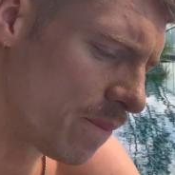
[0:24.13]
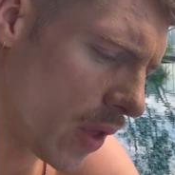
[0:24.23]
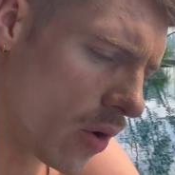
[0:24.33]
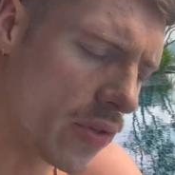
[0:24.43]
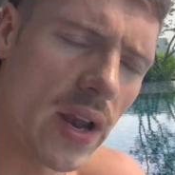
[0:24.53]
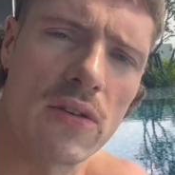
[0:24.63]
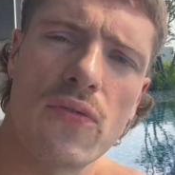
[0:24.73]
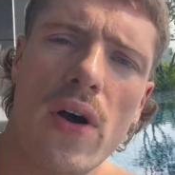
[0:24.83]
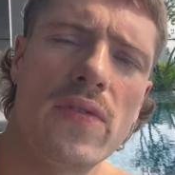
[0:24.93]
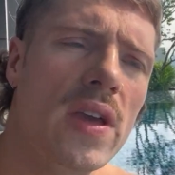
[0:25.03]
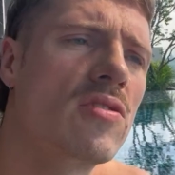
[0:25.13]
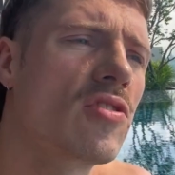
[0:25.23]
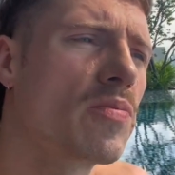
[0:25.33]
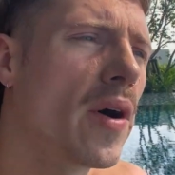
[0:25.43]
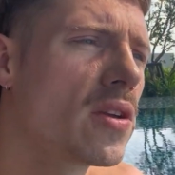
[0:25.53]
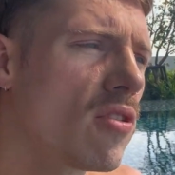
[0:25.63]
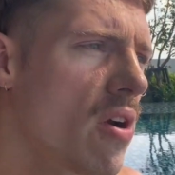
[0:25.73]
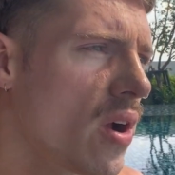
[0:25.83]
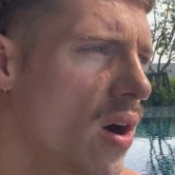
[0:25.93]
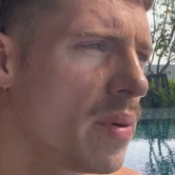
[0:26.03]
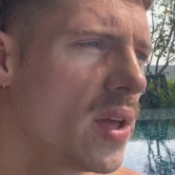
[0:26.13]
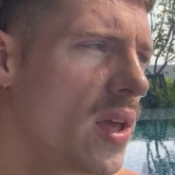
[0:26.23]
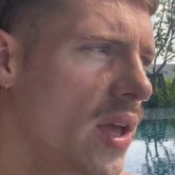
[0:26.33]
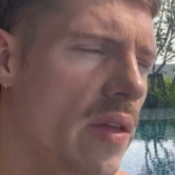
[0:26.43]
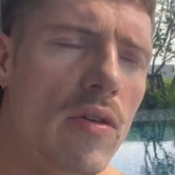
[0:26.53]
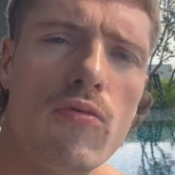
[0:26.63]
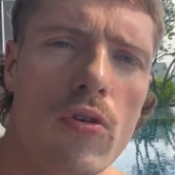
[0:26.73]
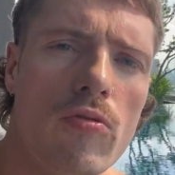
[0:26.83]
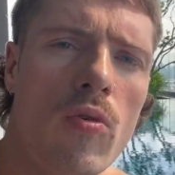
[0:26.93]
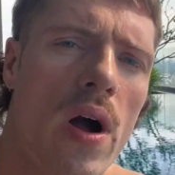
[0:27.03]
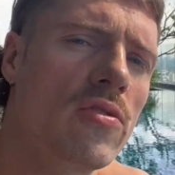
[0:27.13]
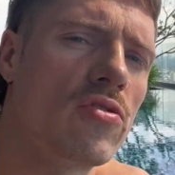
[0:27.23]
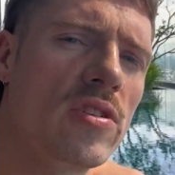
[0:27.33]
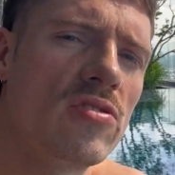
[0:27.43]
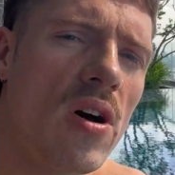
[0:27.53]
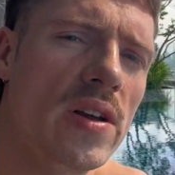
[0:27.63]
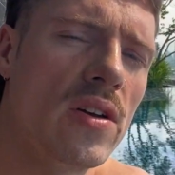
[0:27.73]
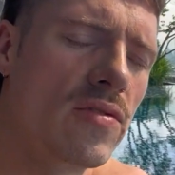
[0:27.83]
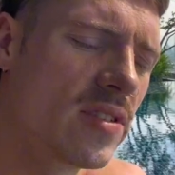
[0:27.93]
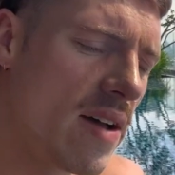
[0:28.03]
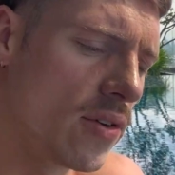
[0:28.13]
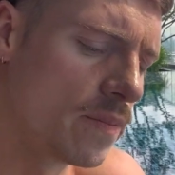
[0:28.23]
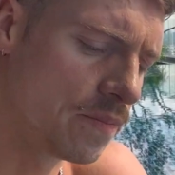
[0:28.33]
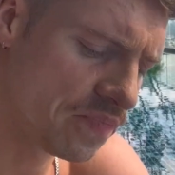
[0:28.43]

over the last 5 years, despite growing up in the rural countryside of Devon